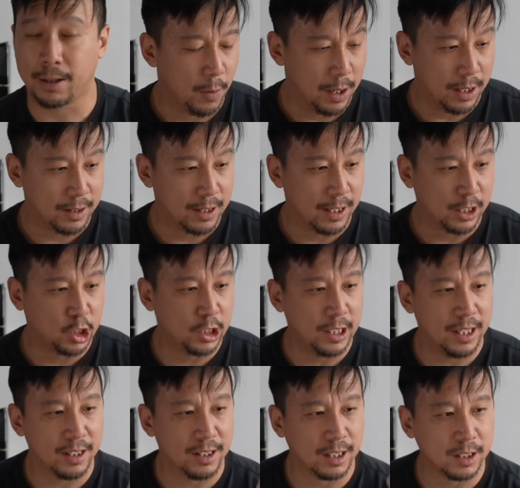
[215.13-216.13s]
When I touch
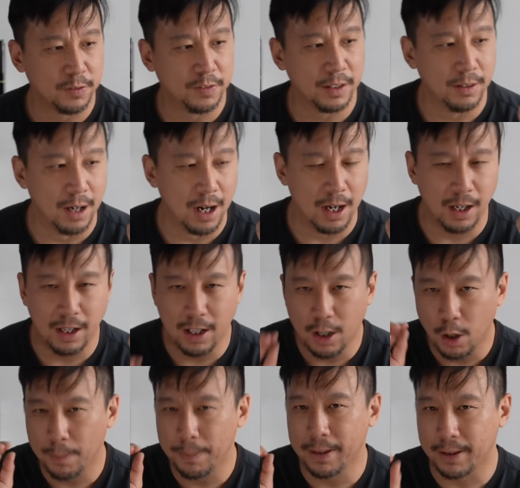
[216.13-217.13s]
it, it does feel a
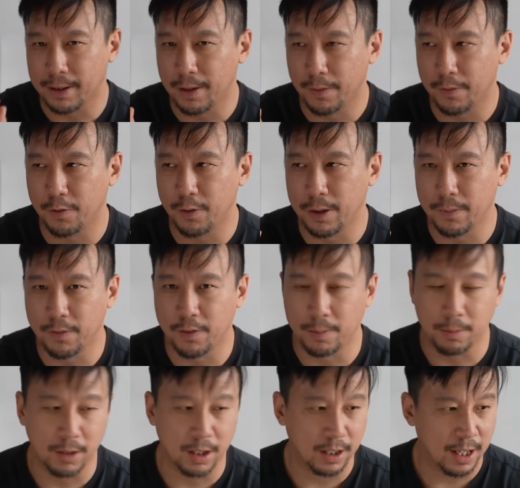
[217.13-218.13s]
little bit different
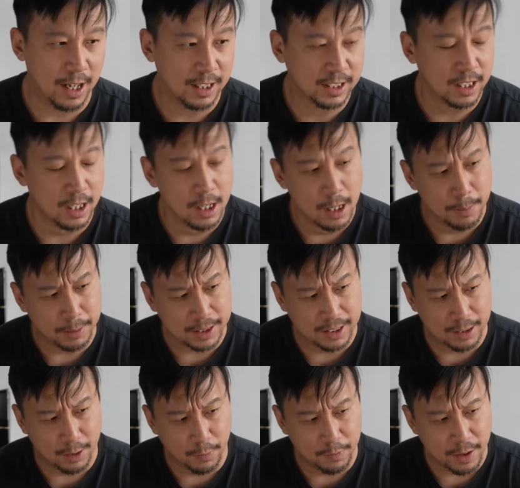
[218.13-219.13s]
from glass, but
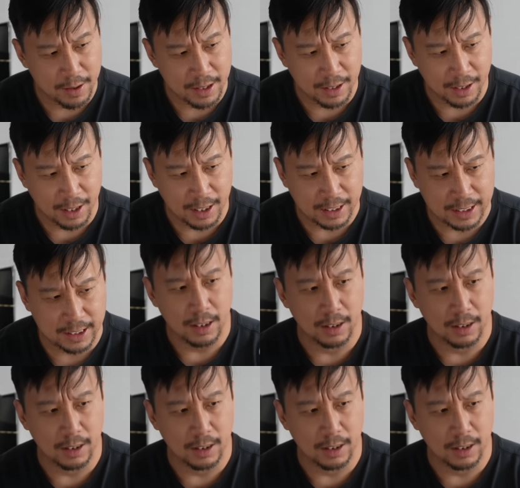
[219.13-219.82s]
still very nice.